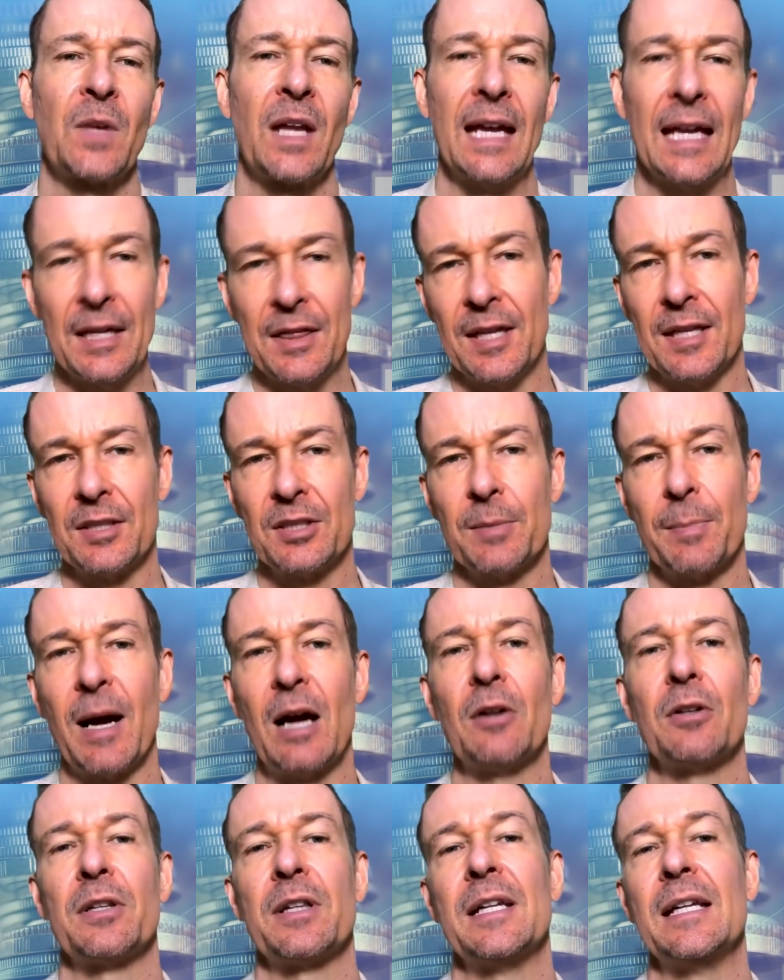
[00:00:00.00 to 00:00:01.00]
He thinks
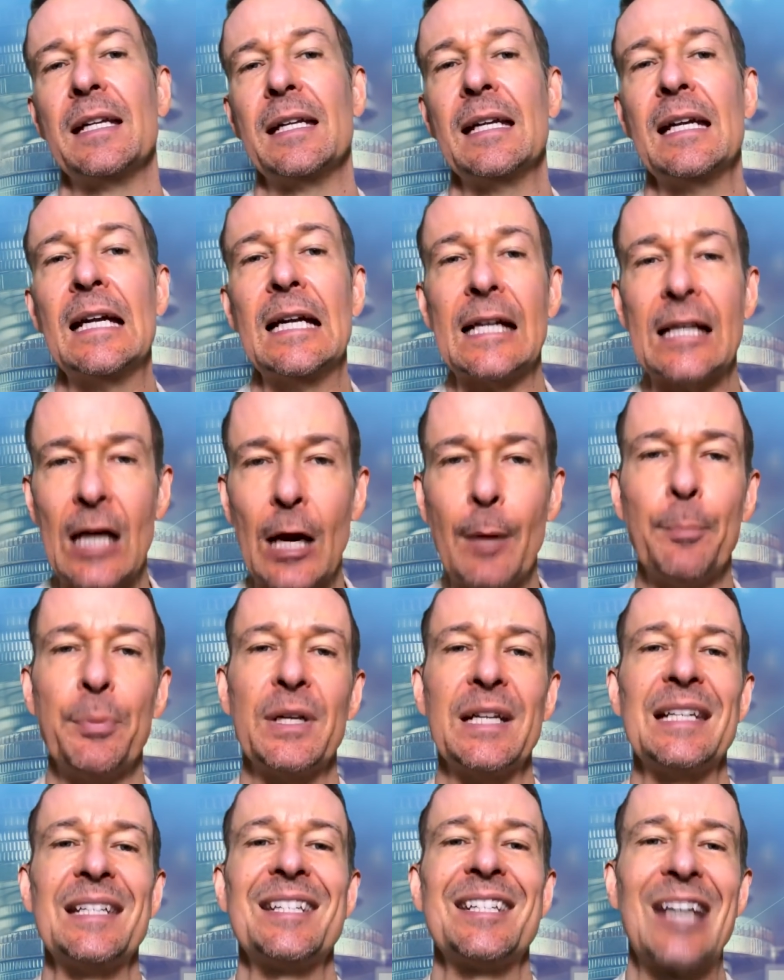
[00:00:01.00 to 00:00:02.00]
about the
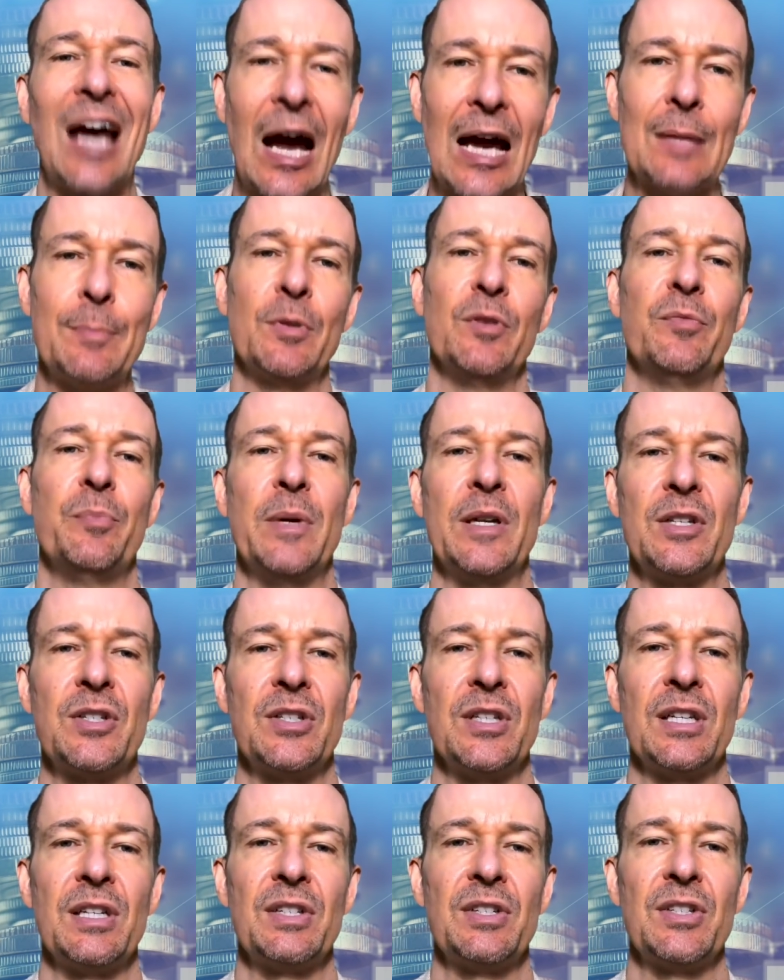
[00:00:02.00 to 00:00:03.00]
company's type of
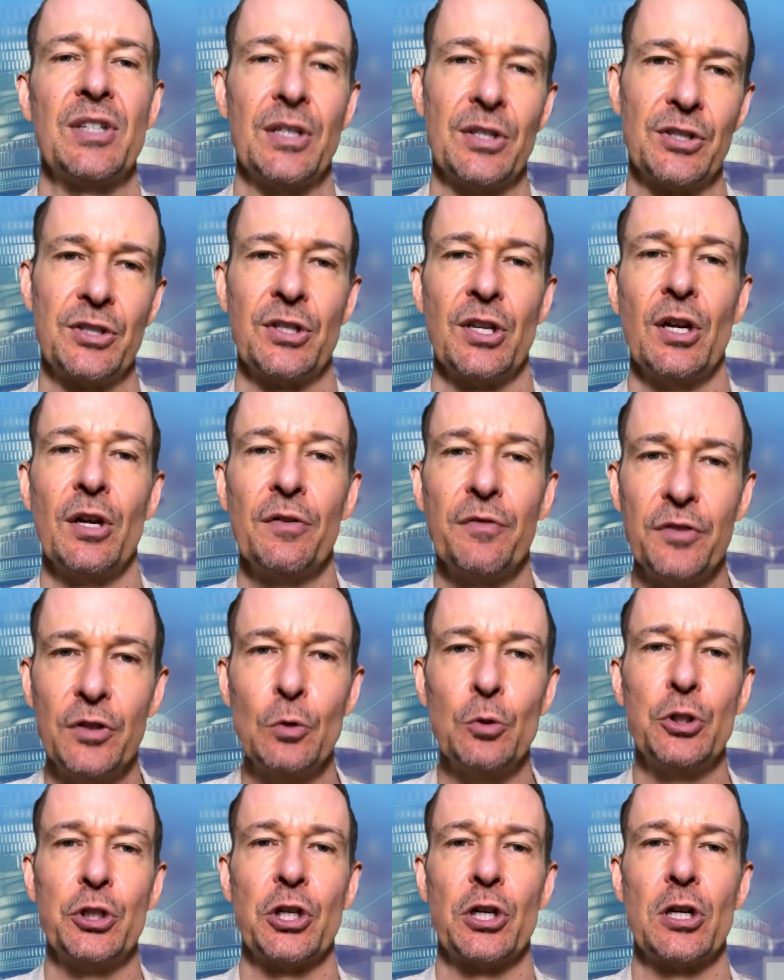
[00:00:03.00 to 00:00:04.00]
business, its
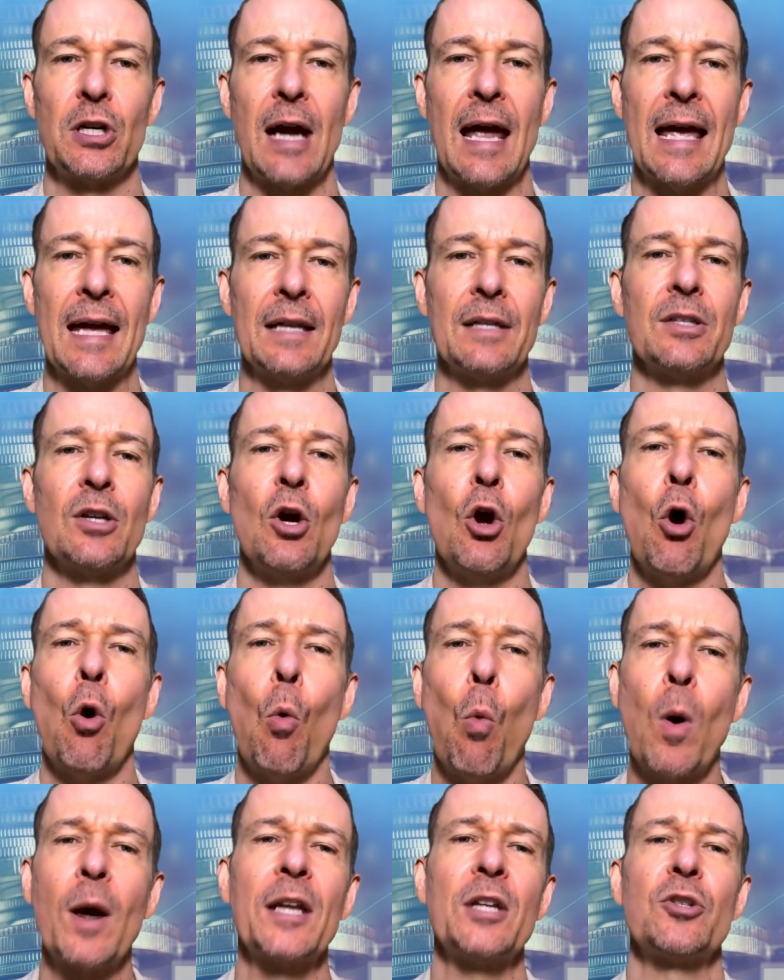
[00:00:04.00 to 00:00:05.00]
future, and
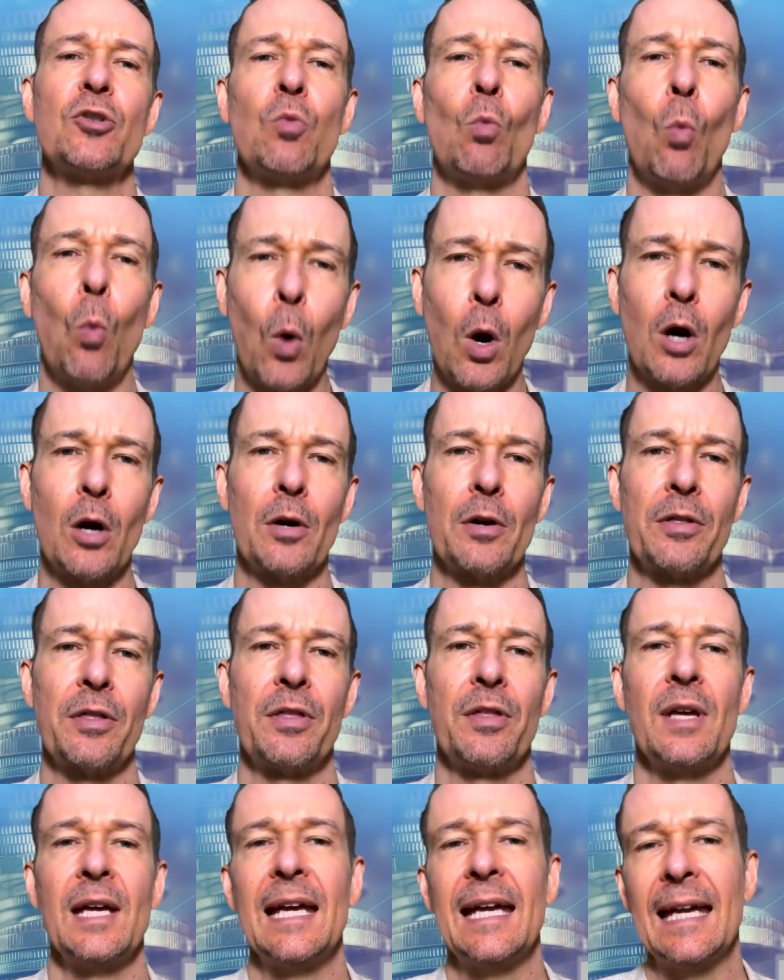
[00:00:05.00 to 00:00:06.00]
what it's
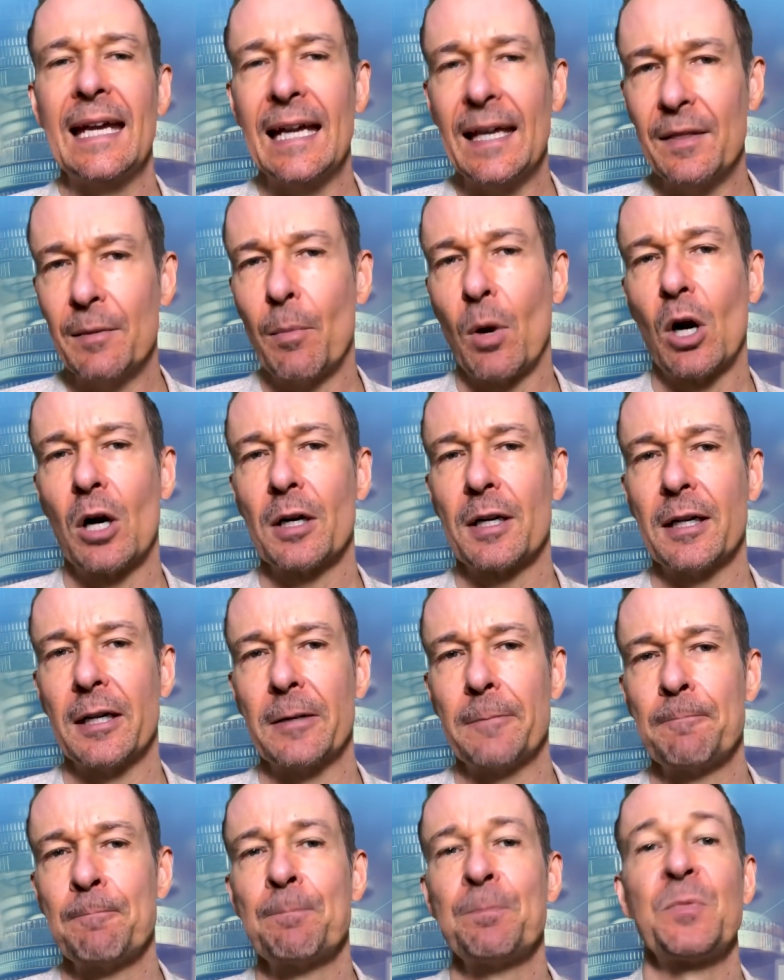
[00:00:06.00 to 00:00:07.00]
worth in the
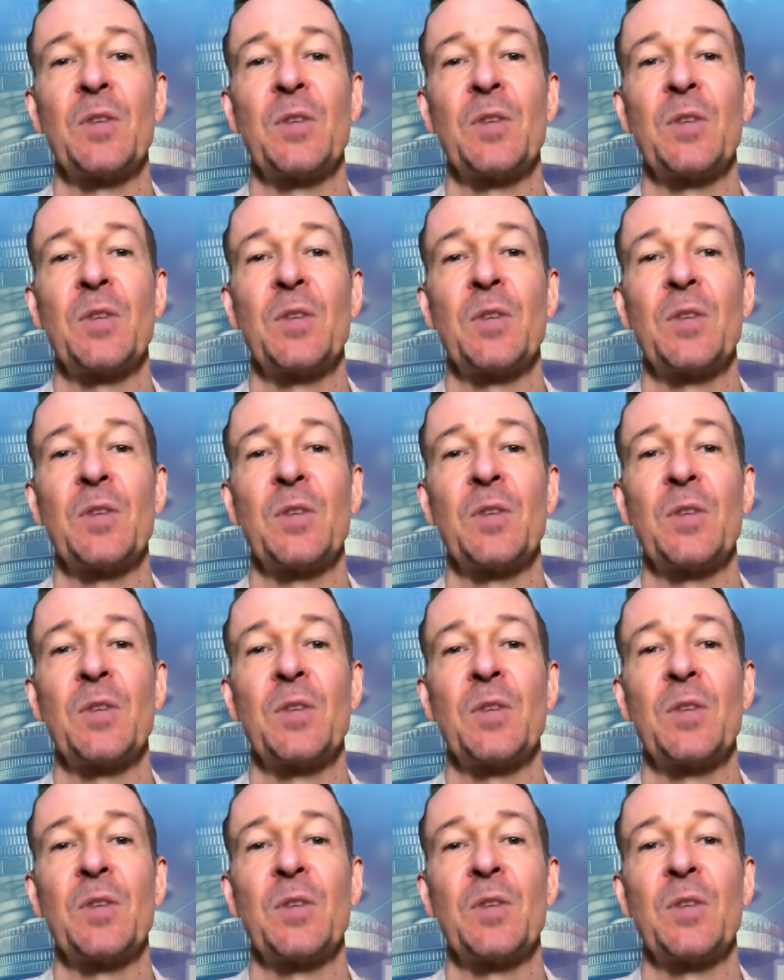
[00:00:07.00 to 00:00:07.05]
market.